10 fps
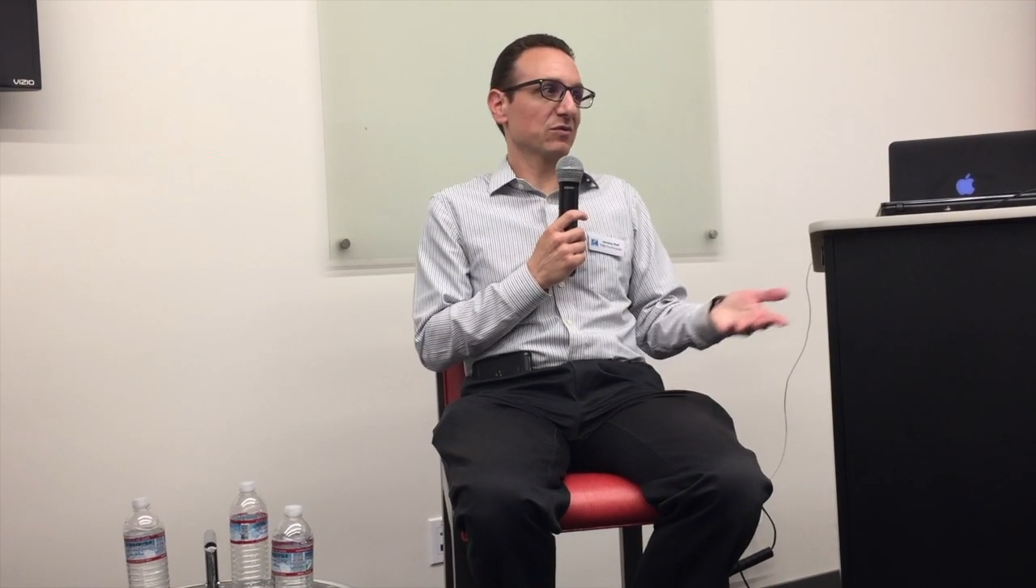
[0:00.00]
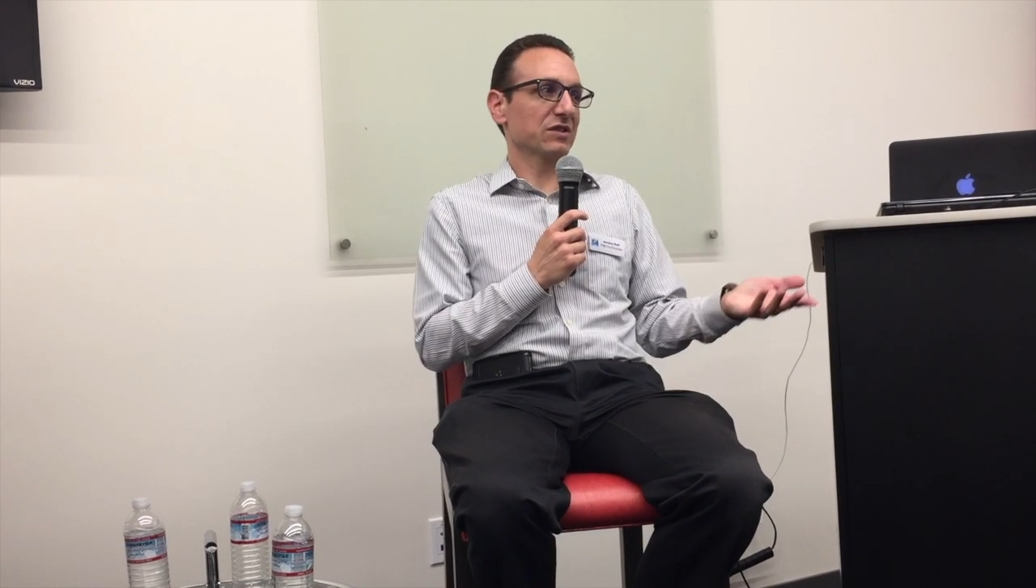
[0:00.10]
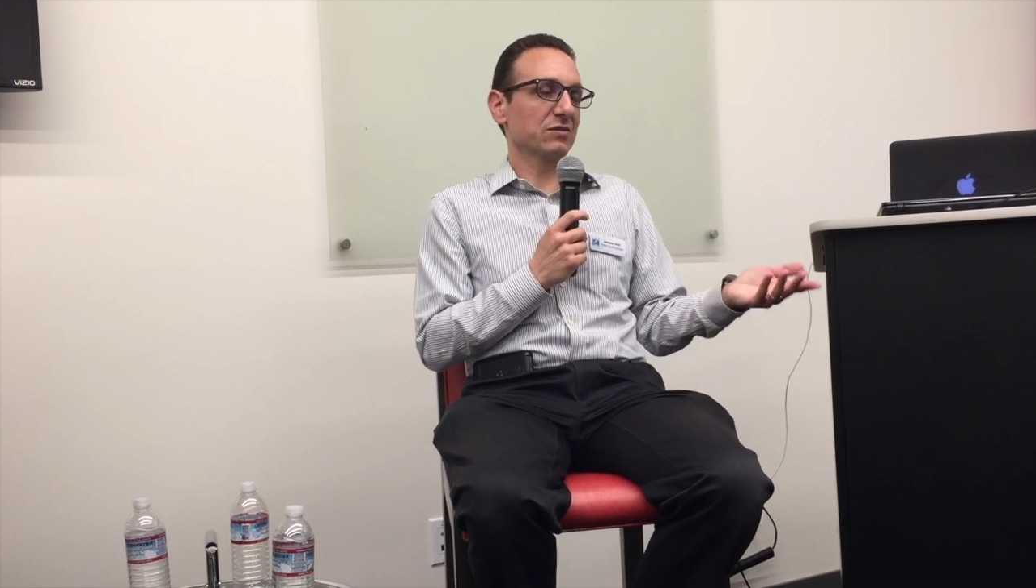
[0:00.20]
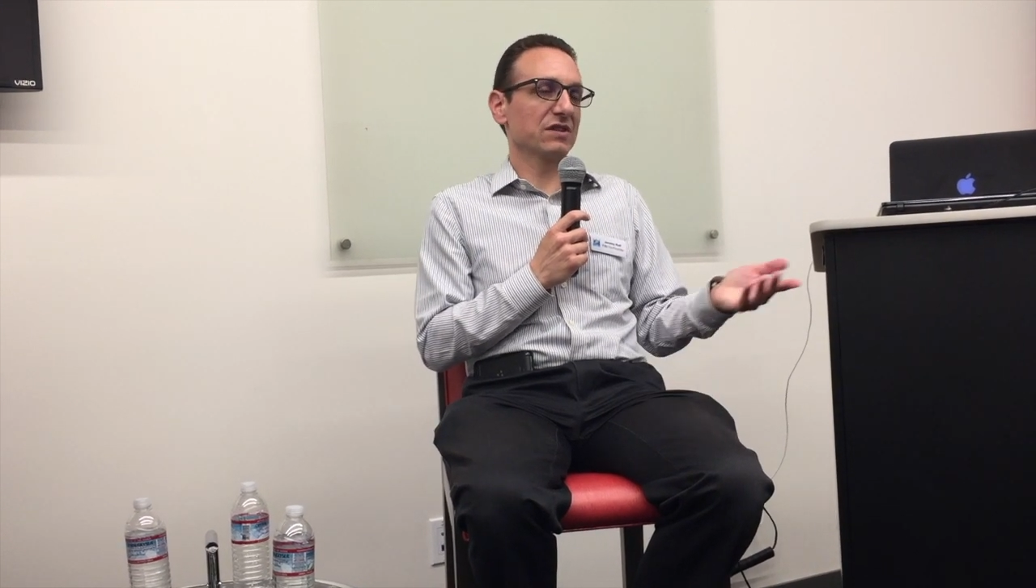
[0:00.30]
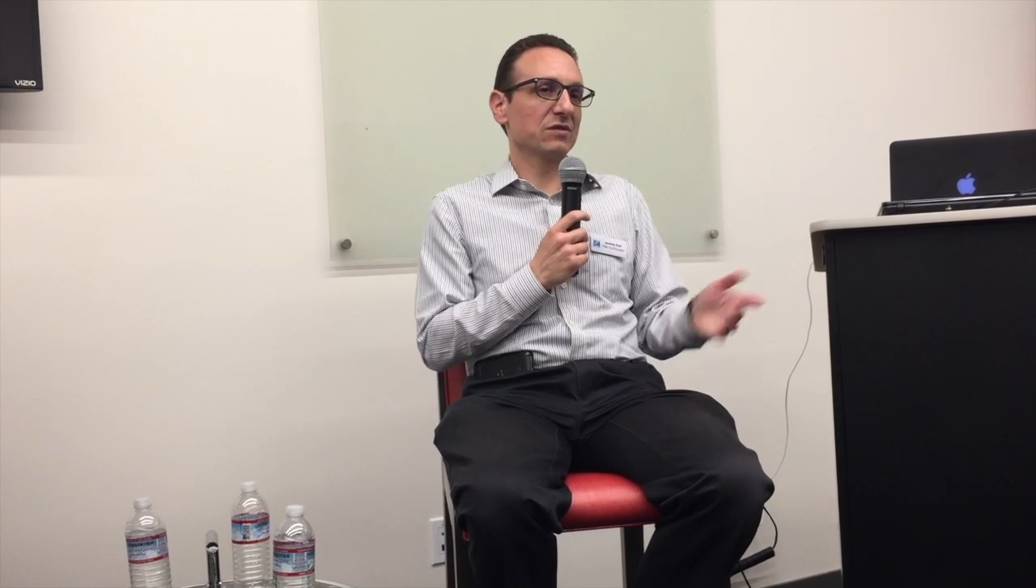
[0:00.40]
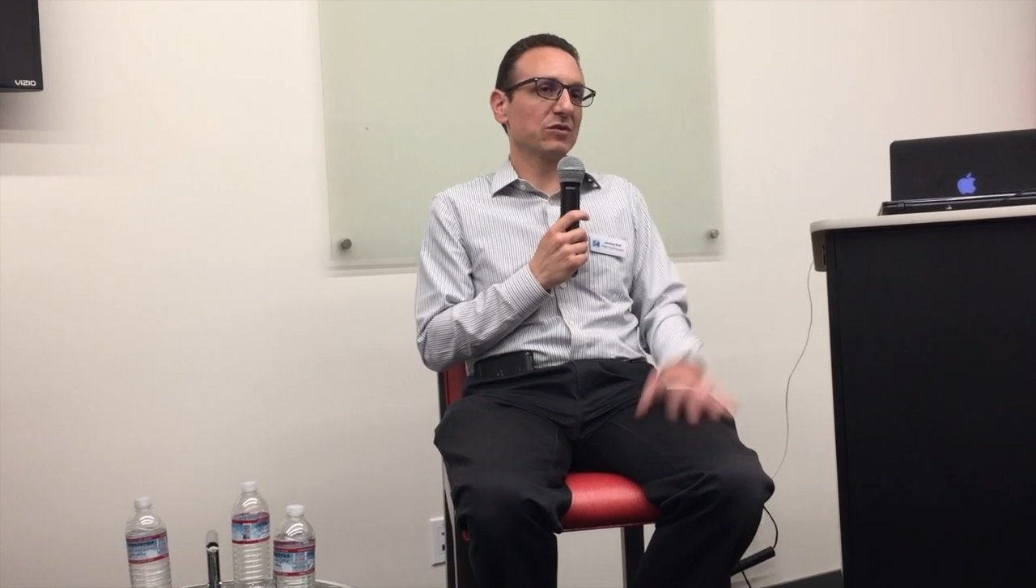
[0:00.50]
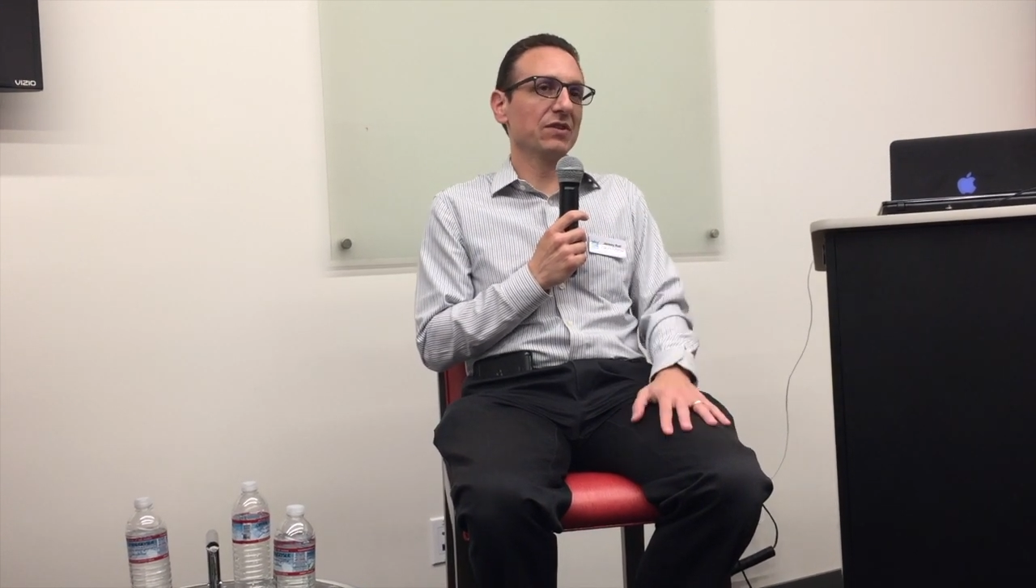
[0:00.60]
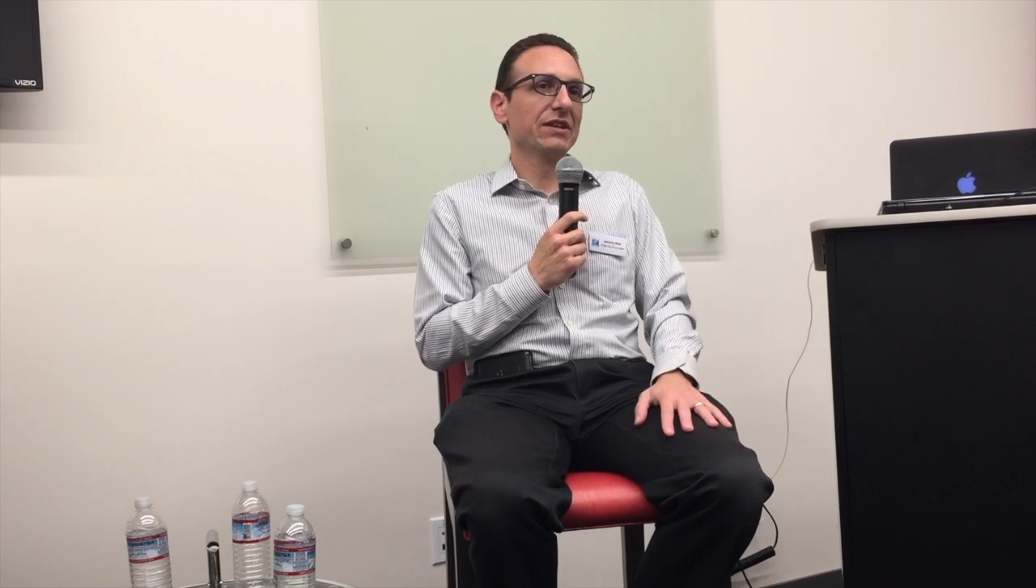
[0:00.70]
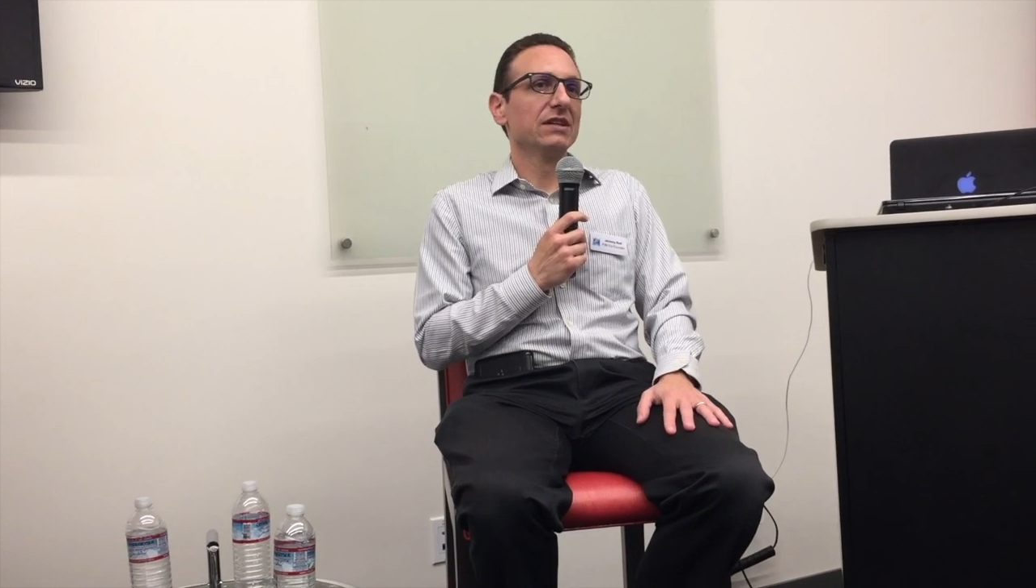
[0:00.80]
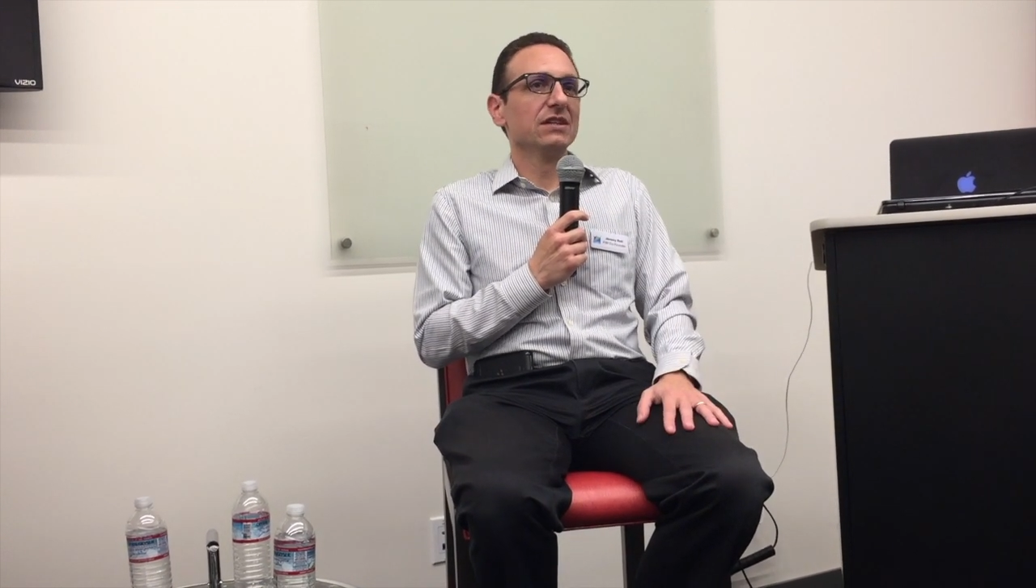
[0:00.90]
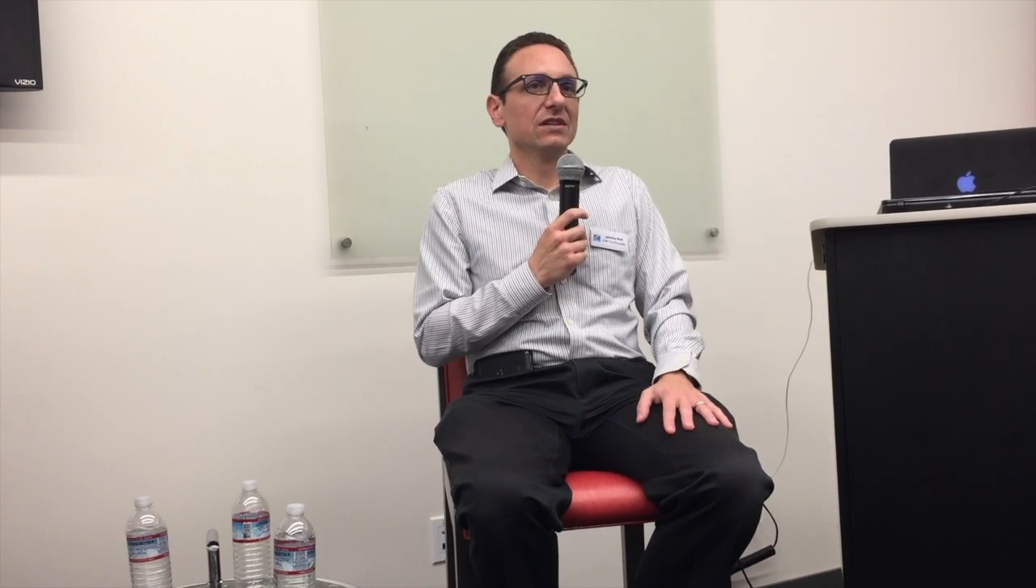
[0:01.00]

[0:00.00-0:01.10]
of what's reasonable.